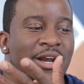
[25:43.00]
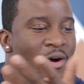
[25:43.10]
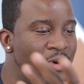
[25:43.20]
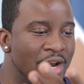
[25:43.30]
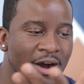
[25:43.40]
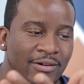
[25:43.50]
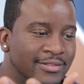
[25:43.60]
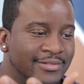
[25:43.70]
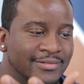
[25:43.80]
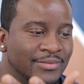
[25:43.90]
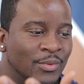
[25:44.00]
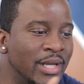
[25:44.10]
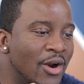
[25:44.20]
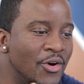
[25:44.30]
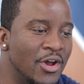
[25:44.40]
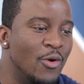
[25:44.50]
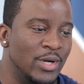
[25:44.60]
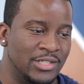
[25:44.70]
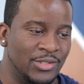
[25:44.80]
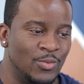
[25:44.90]
don't know. We don't know
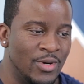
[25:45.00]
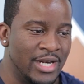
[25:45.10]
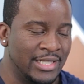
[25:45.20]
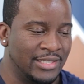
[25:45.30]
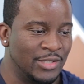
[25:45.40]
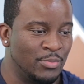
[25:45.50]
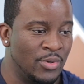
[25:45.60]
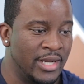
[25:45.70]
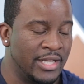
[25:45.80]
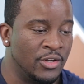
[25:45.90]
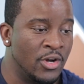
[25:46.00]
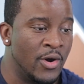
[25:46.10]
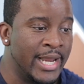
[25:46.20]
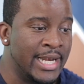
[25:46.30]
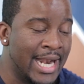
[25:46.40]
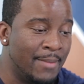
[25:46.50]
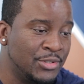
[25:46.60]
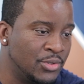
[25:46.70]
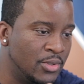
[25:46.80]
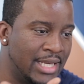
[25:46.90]
what you want at this point, you know? And then I'm
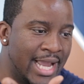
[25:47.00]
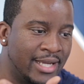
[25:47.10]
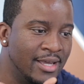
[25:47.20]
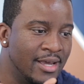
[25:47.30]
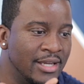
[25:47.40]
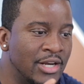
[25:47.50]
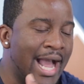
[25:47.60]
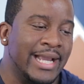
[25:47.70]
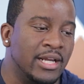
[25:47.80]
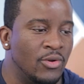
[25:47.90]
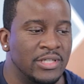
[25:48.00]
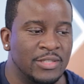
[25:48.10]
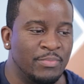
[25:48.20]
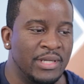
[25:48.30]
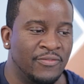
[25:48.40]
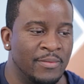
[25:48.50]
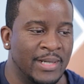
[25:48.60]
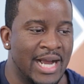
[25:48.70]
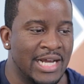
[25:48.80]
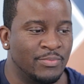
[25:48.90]
sure, like, you know, I can only speak from
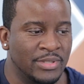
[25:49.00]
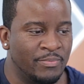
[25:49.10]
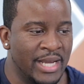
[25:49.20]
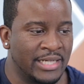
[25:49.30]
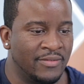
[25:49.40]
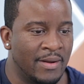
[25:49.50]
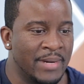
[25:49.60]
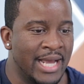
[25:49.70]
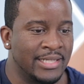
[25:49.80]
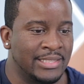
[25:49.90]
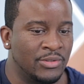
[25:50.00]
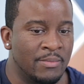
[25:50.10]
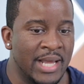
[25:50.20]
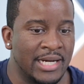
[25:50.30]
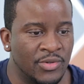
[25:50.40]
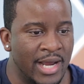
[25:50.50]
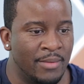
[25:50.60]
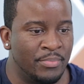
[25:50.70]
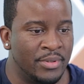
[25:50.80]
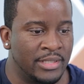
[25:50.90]
a guy's perspective. I'm not trying
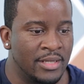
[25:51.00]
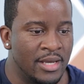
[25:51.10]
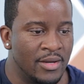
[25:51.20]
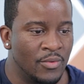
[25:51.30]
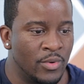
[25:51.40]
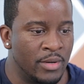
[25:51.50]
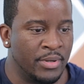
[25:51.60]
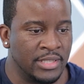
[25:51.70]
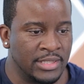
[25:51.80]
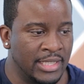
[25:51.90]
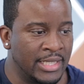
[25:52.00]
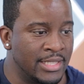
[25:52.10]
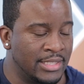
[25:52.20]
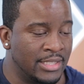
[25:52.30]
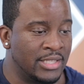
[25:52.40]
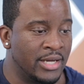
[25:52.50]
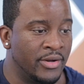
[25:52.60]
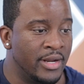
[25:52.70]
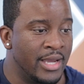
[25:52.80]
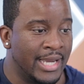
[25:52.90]
to put one person against each
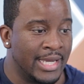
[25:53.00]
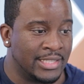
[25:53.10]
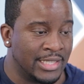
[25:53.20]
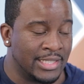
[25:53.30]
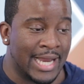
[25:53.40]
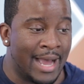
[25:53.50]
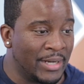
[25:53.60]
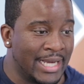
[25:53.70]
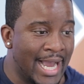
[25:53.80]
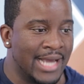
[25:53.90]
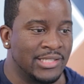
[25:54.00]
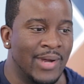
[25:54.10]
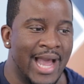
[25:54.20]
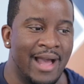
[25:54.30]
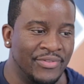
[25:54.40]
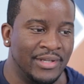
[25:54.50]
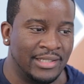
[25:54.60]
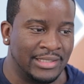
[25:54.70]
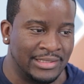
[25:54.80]
other. It's just, I'm a guy, so I have to